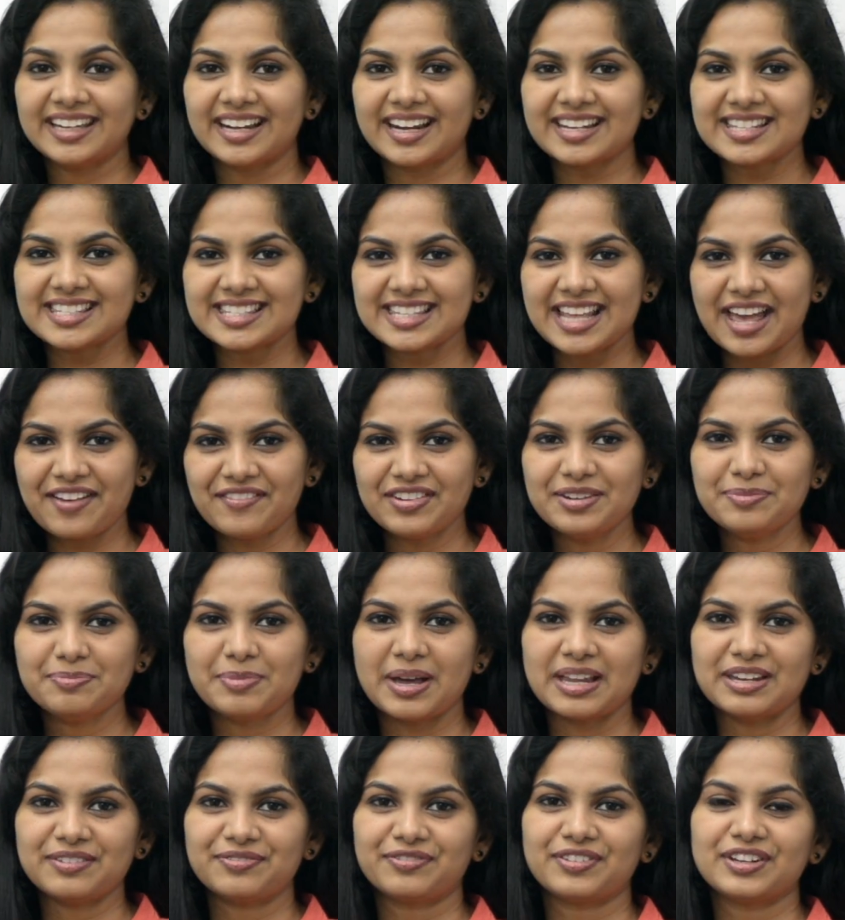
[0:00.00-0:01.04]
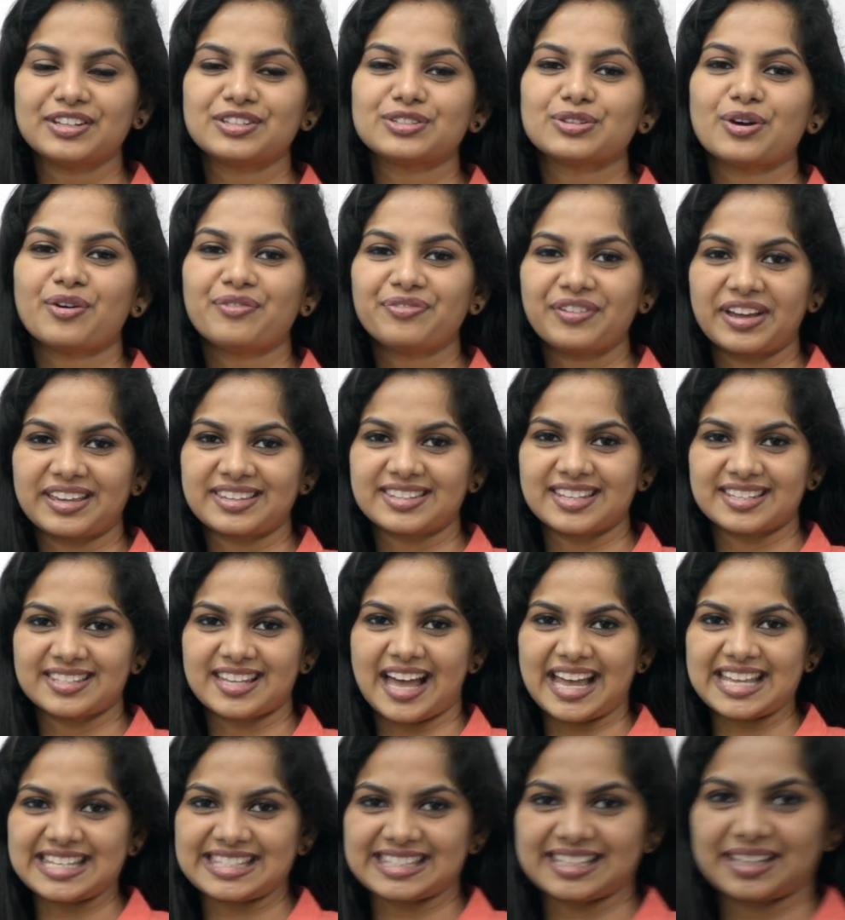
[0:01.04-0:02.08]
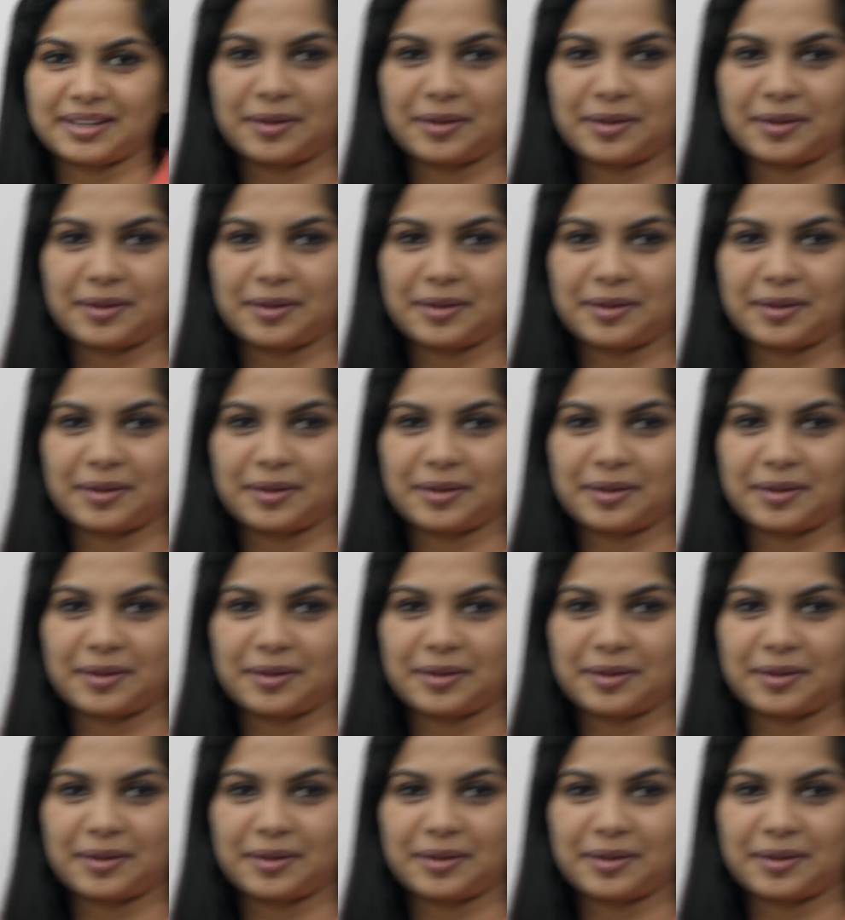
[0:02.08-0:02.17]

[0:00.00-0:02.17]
are 7 benefits of exercising.